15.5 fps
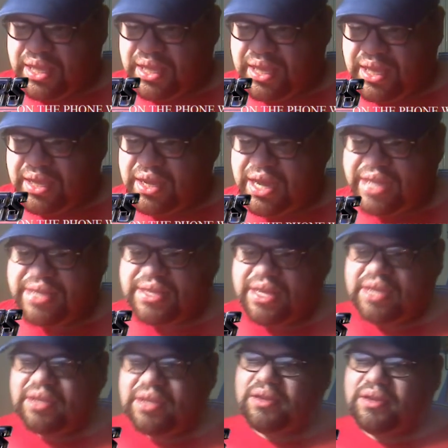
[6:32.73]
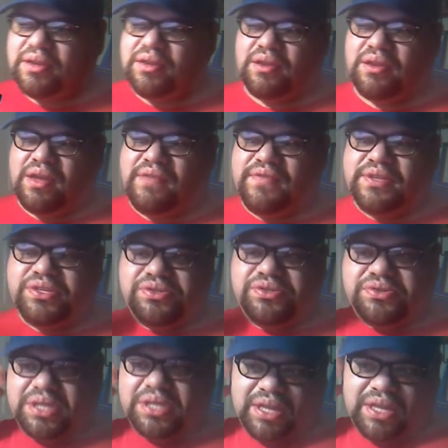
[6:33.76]
but yeah, I think
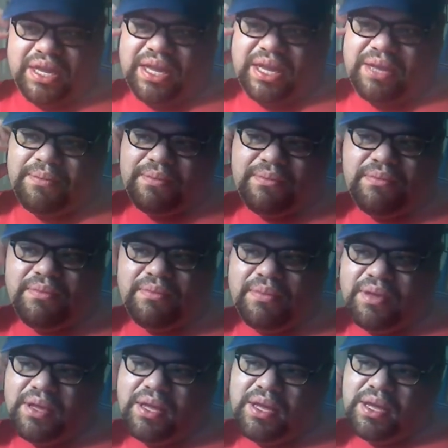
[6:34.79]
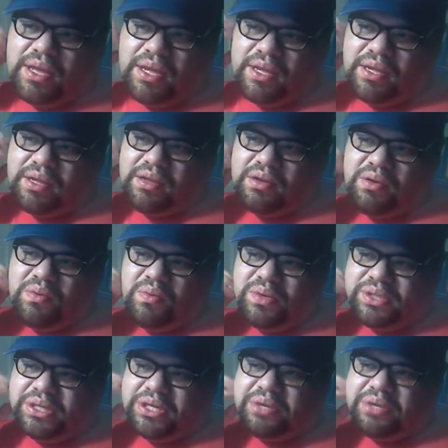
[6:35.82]
Avengers Endgame
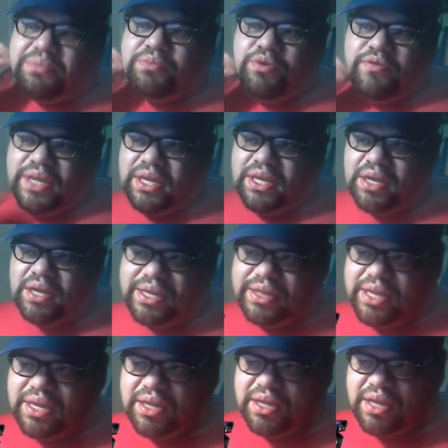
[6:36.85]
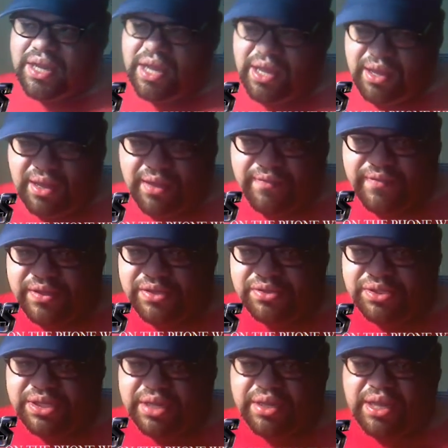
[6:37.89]
was a good movie. I think
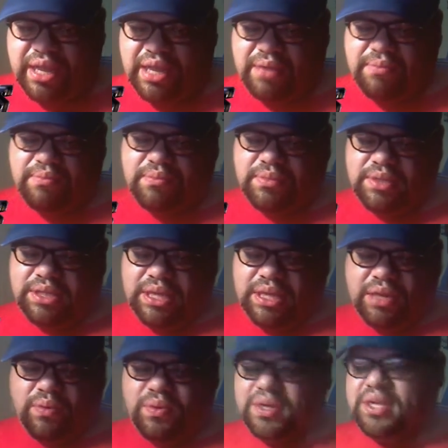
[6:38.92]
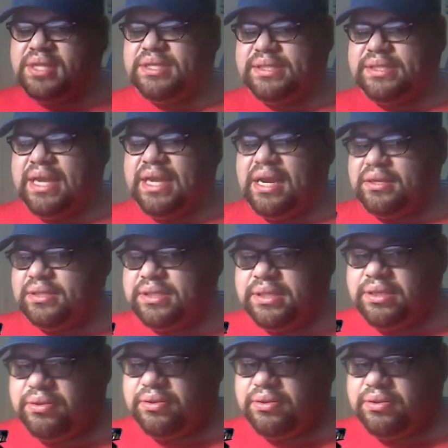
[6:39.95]
Avengers Endgame did what it set out